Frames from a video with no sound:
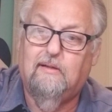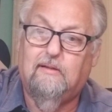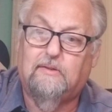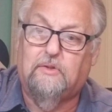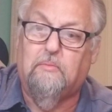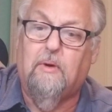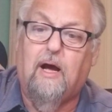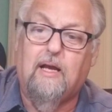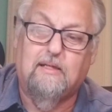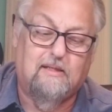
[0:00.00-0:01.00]

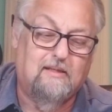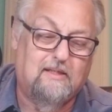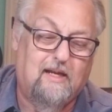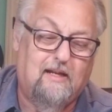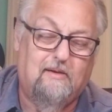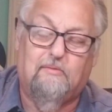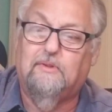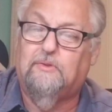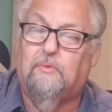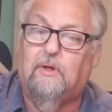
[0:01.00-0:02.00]
surmises that it
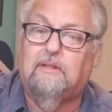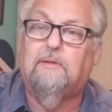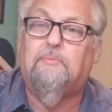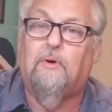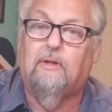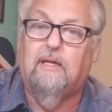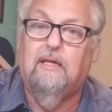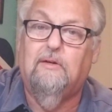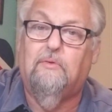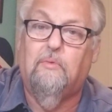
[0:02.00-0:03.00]
was once upon a
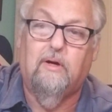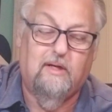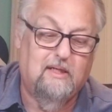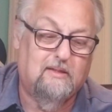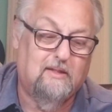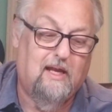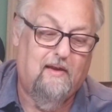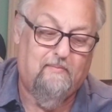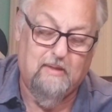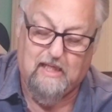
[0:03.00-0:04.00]
hill where his
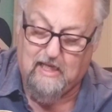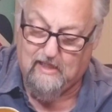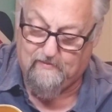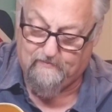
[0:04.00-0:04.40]
life began.